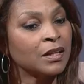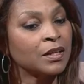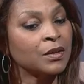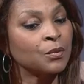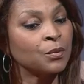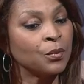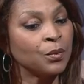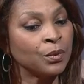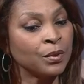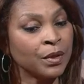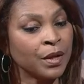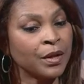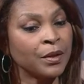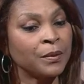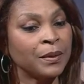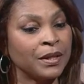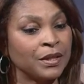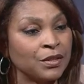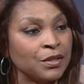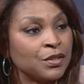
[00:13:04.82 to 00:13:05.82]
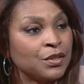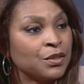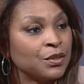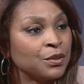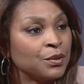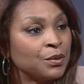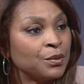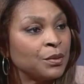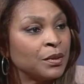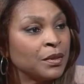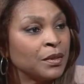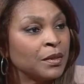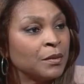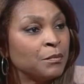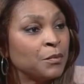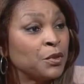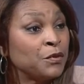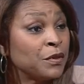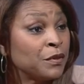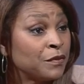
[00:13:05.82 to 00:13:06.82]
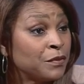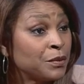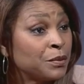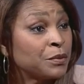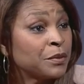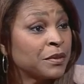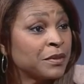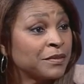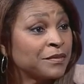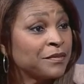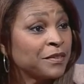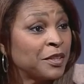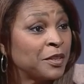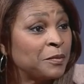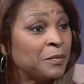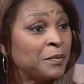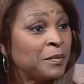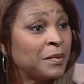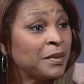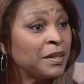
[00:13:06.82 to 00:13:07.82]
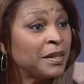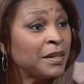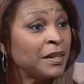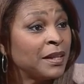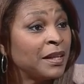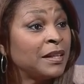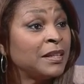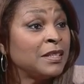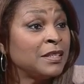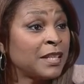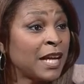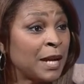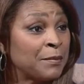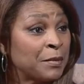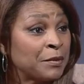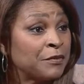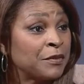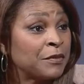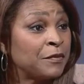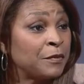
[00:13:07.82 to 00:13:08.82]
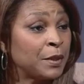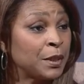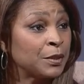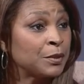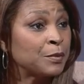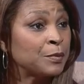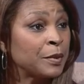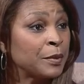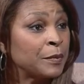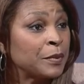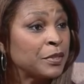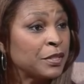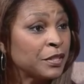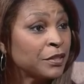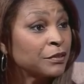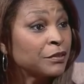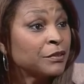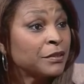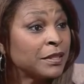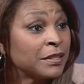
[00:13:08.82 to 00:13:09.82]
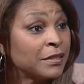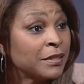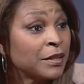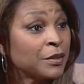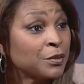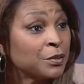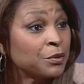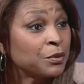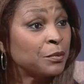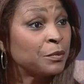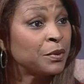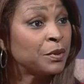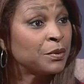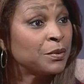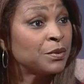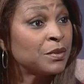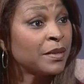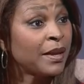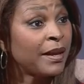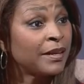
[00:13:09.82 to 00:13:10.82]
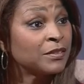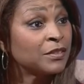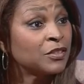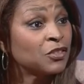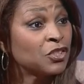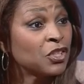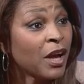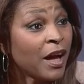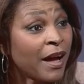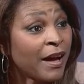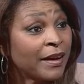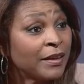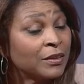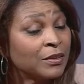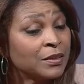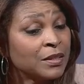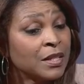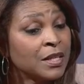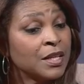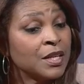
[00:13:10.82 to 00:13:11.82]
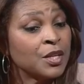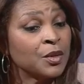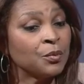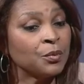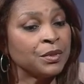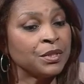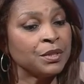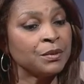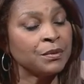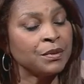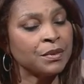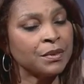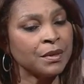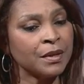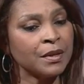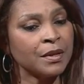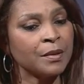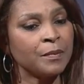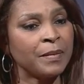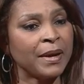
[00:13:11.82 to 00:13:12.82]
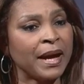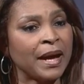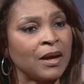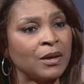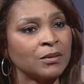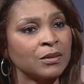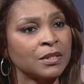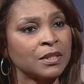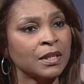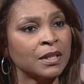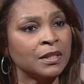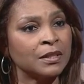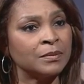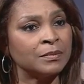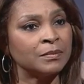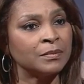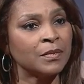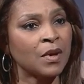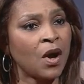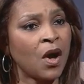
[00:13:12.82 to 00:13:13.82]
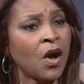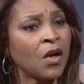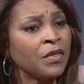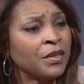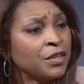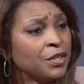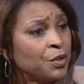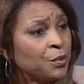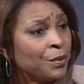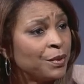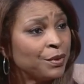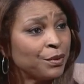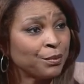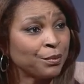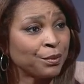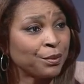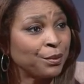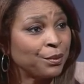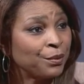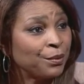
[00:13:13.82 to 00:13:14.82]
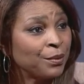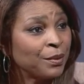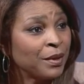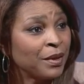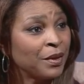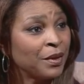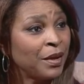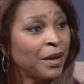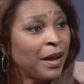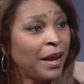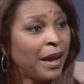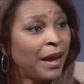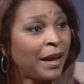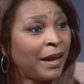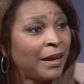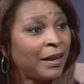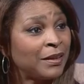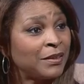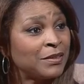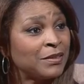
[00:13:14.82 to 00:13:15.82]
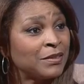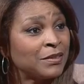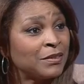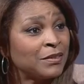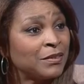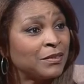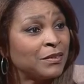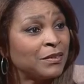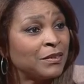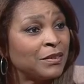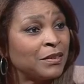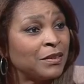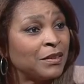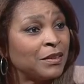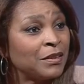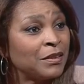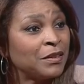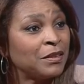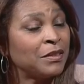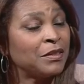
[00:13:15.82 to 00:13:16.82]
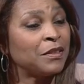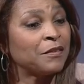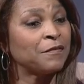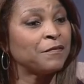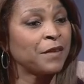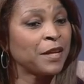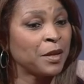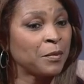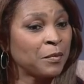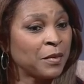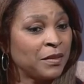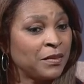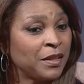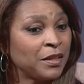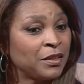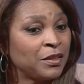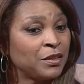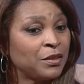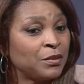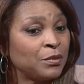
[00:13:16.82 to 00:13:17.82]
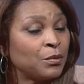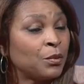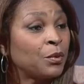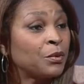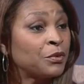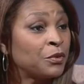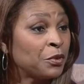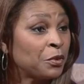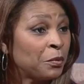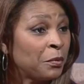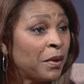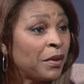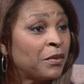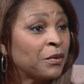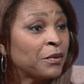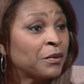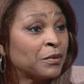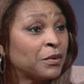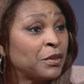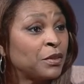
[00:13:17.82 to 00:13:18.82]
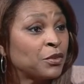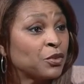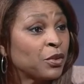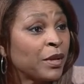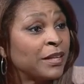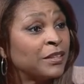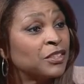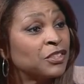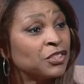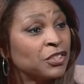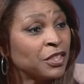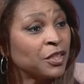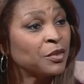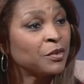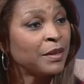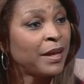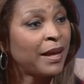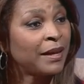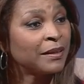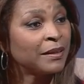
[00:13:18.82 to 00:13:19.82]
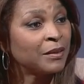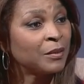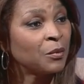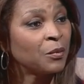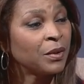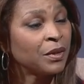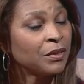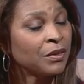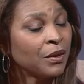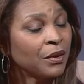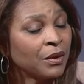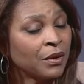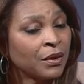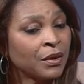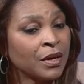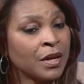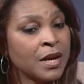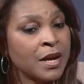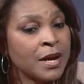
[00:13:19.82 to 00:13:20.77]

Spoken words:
will go into moving forward from any type of abuse, but particularly sexual abuse as a child. When you think about all that you went through and the family that you, with your mother, trying to share that with her,